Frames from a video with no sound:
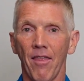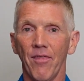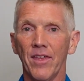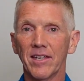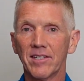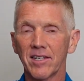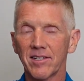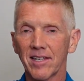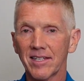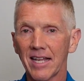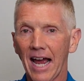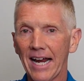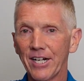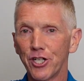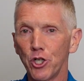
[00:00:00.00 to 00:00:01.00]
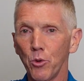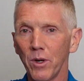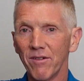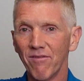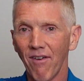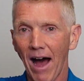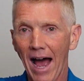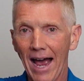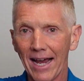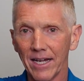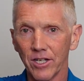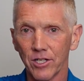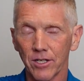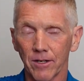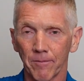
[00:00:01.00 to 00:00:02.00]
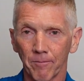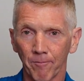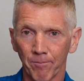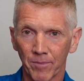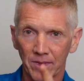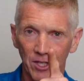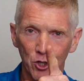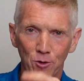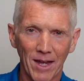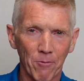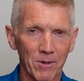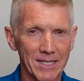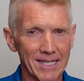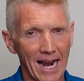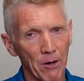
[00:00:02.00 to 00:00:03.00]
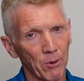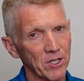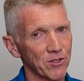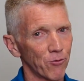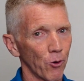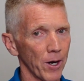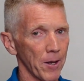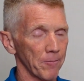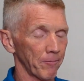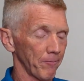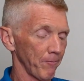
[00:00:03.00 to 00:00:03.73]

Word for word: This is assigned to advise. Let's do that one sideways for you.